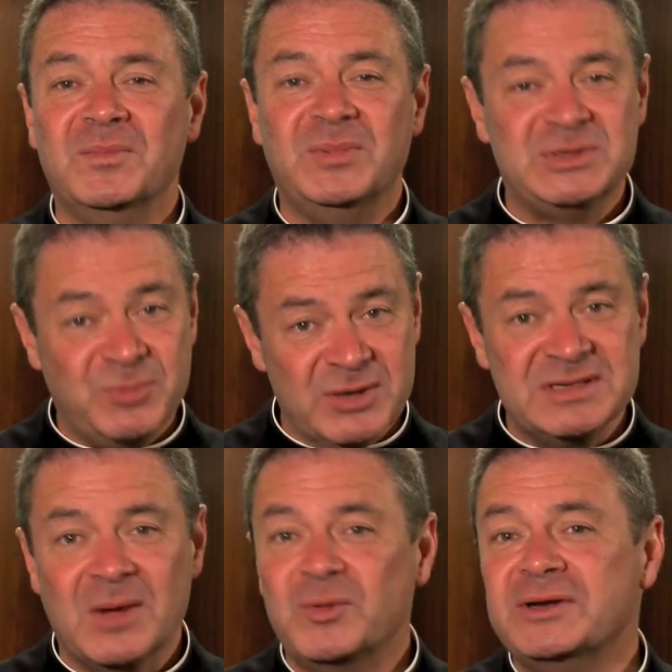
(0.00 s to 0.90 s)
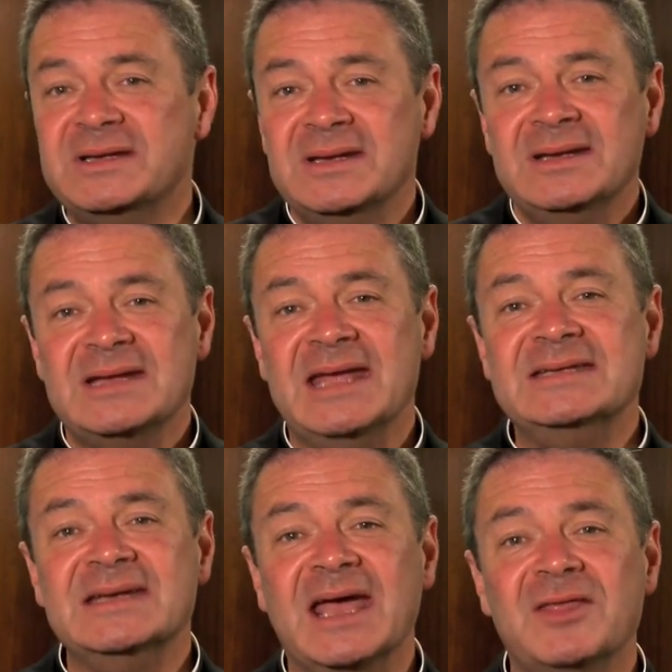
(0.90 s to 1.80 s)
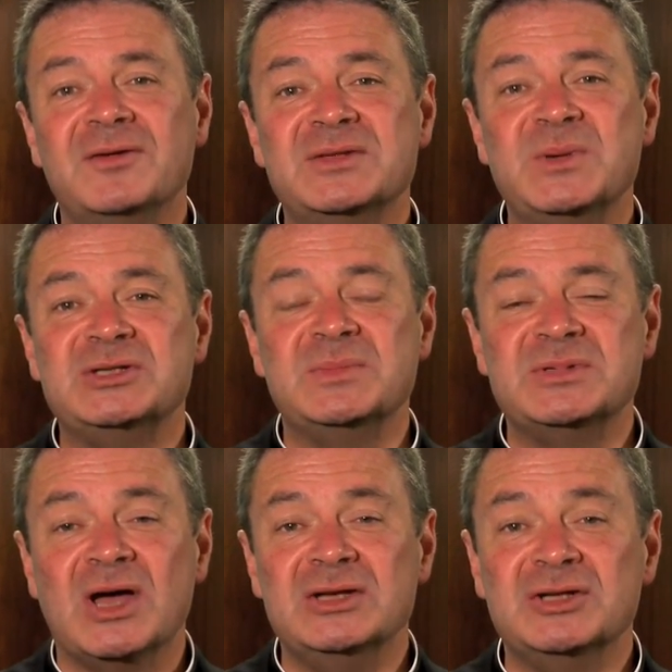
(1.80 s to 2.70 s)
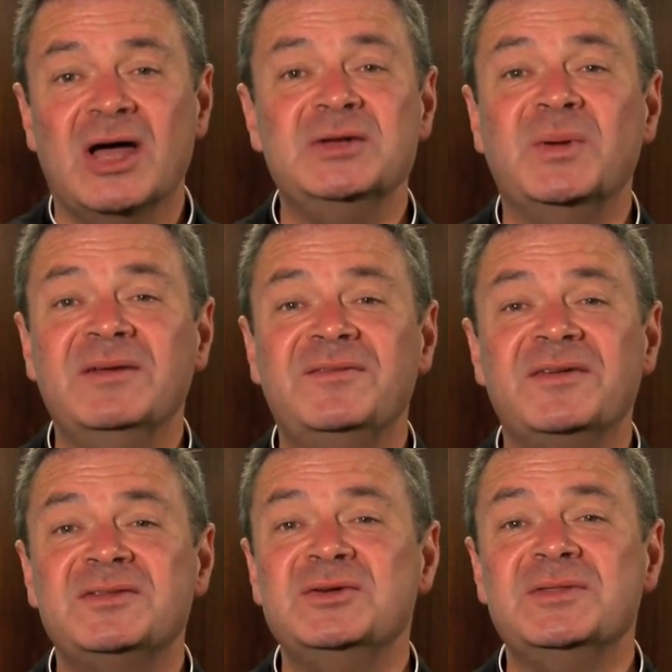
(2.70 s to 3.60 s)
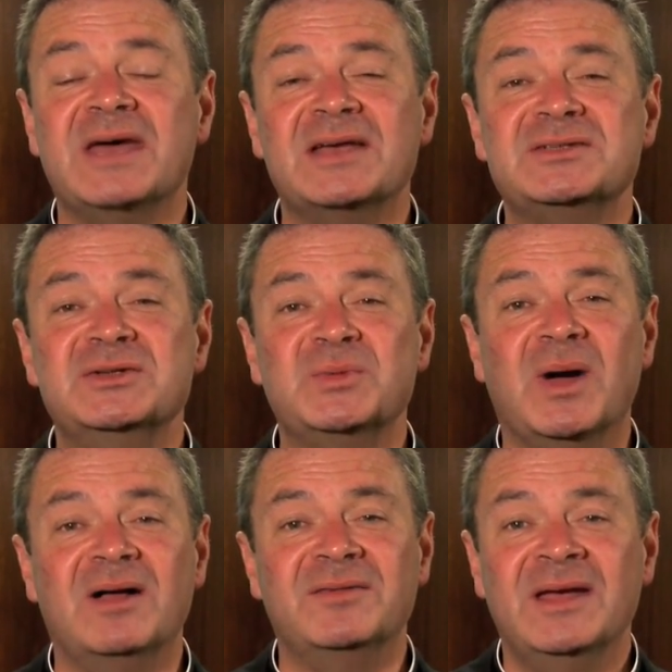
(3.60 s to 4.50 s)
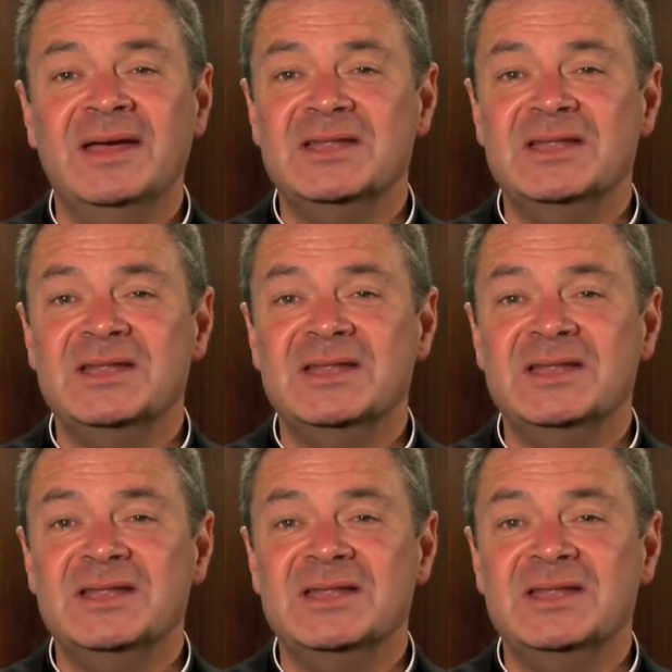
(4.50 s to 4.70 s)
Bishop Perez and I were ordained together as bishops on July 25th, 2012.